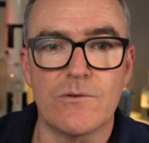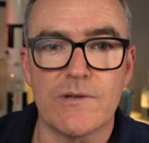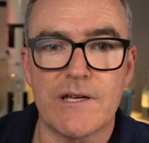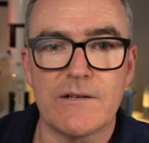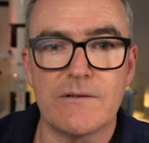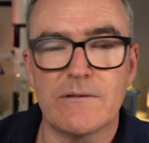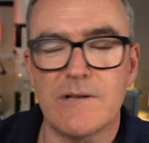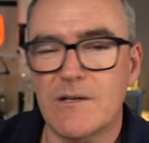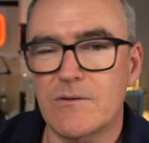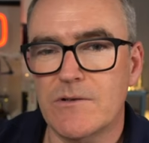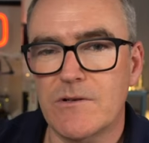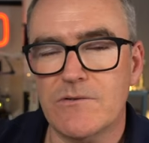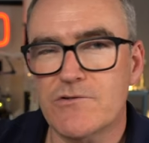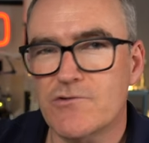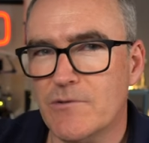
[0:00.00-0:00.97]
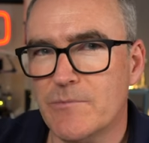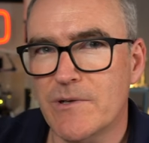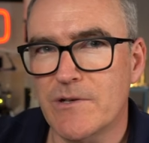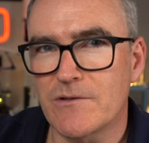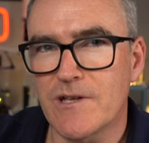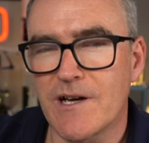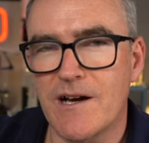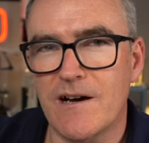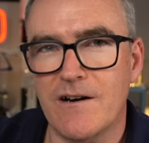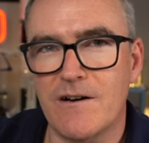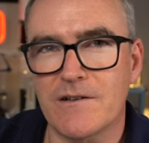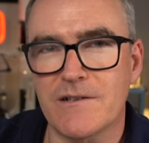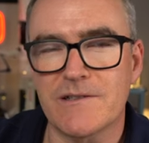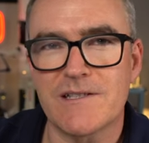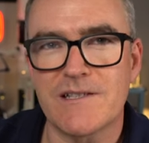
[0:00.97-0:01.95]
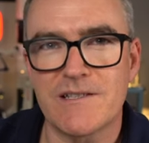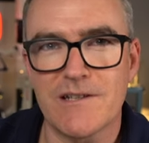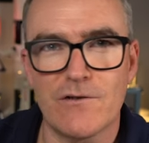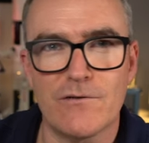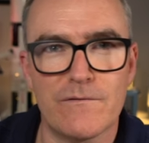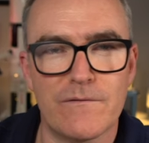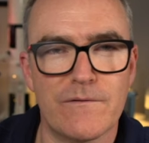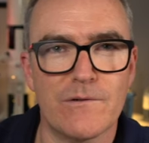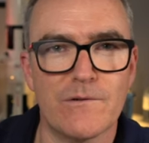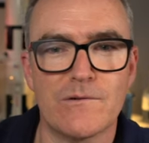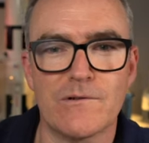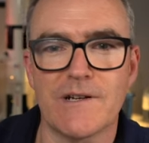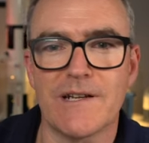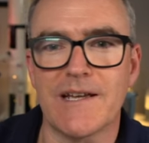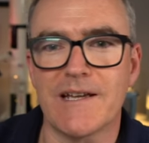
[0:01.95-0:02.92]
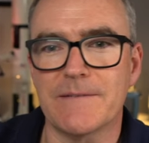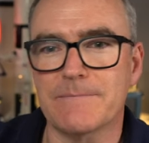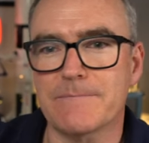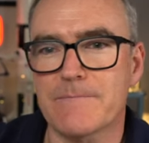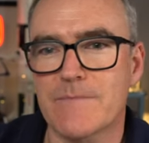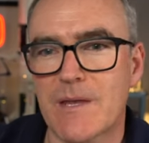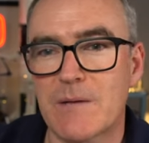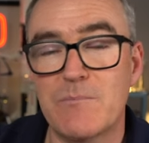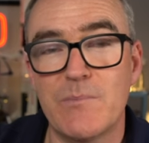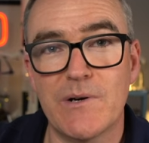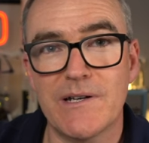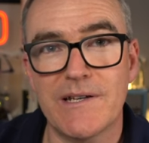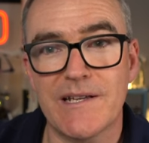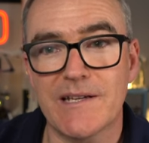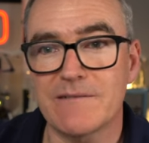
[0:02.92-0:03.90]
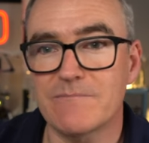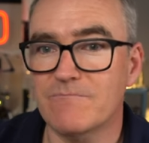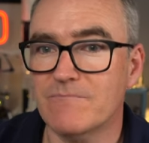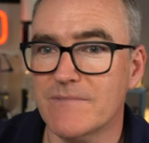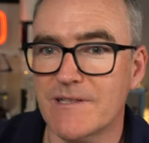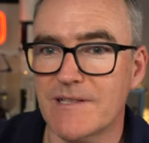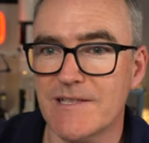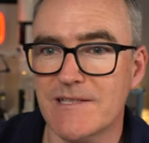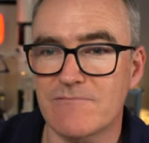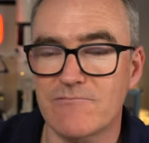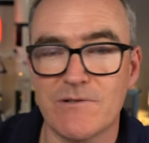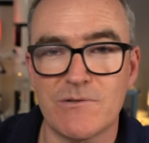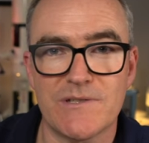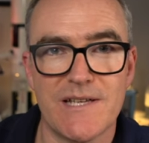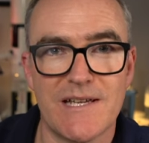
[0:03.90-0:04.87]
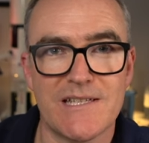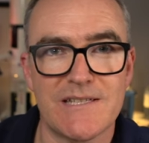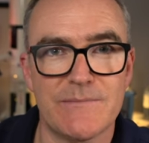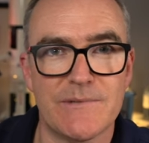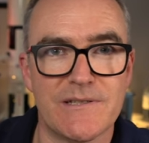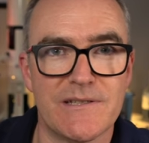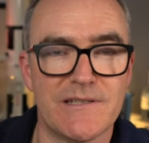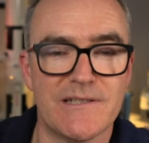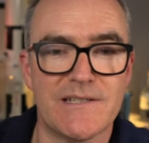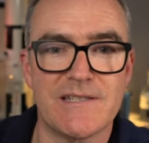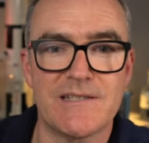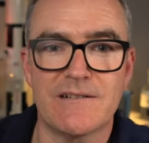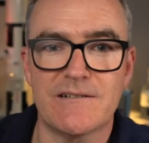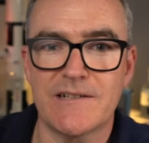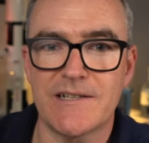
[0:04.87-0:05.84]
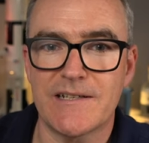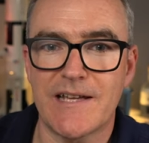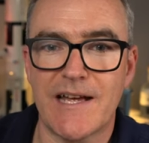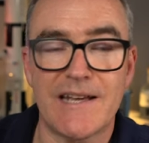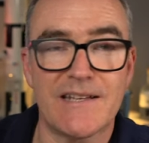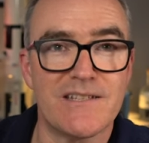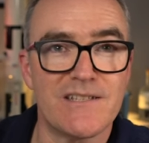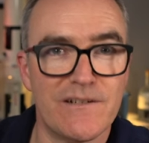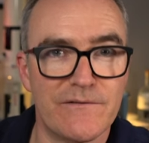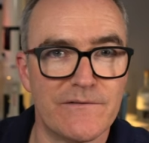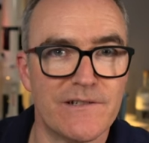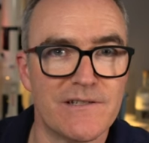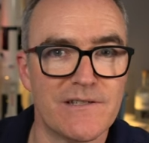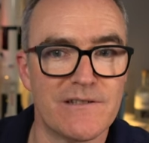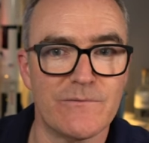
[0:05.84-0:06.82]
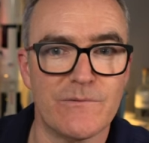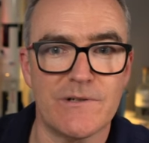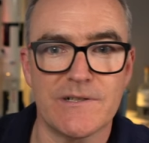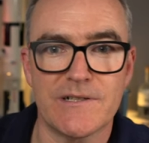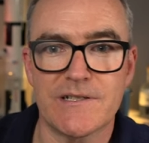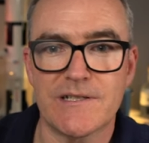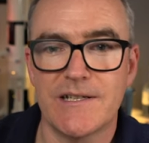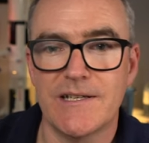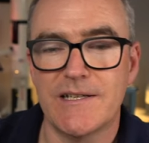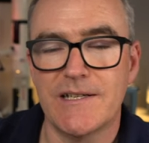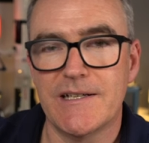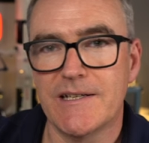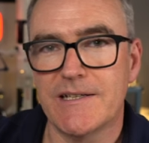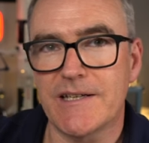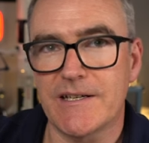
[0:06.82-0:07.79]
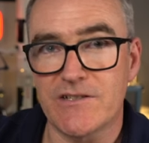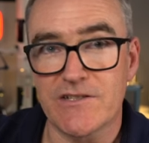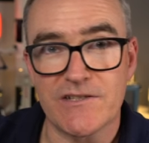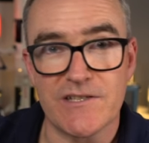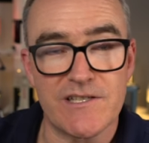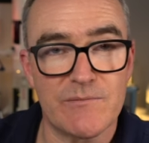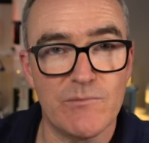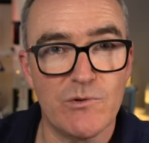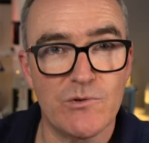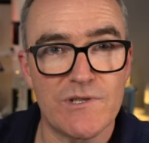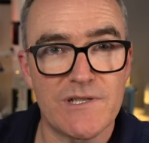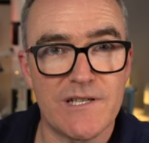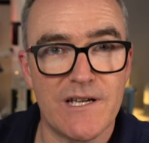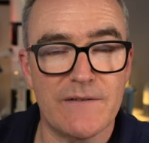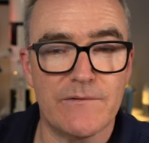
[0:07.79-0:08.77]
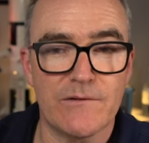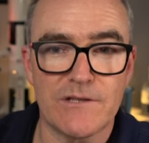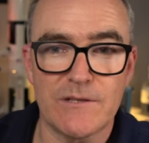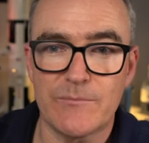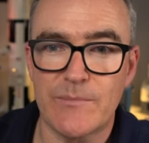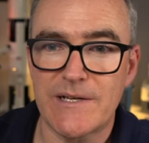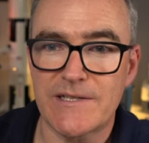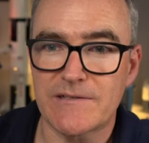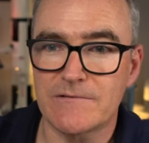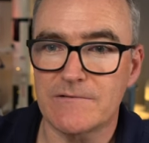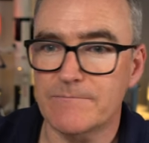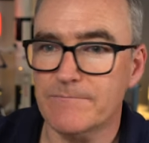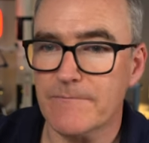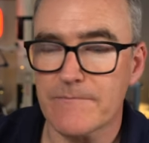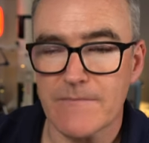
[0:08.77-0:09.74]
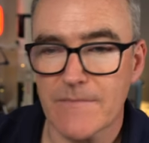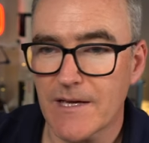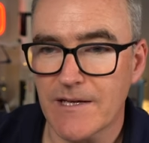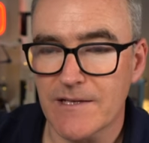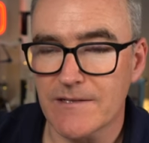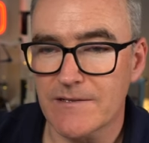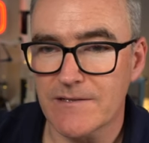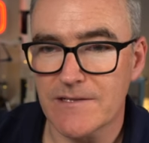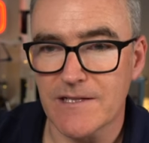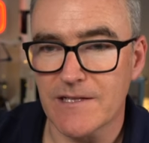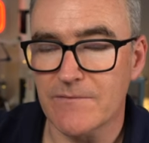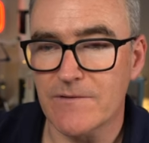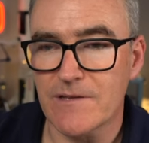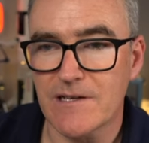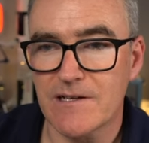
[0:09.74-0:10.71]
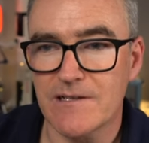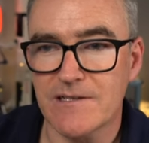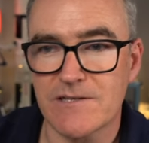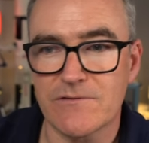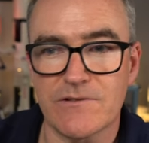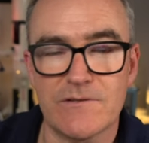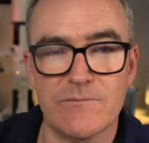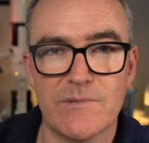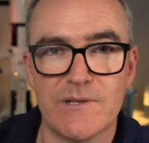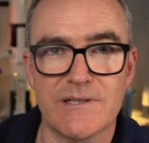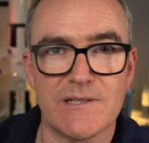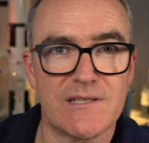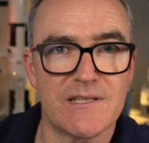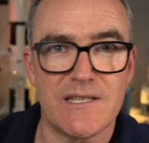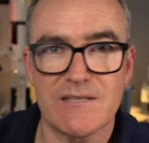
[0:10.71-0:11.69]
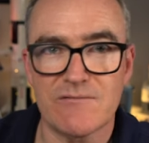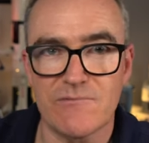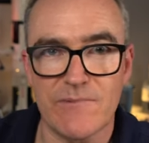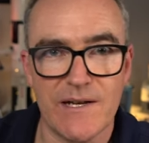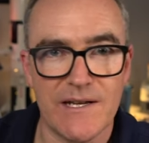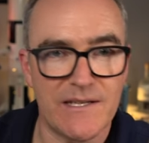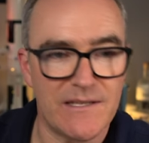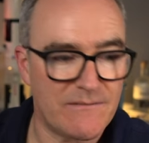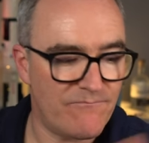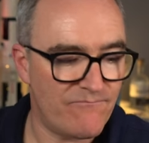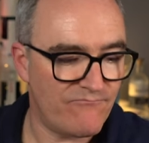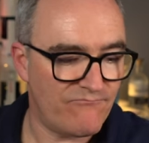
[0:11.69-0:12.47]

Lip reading: although I'll not drop it on the hard stone floor again. But, you know, that's a real testament to the design and toughness of the watch. You know, just a small scuff on the bezel, and, you know, for the last 12 months, it's remained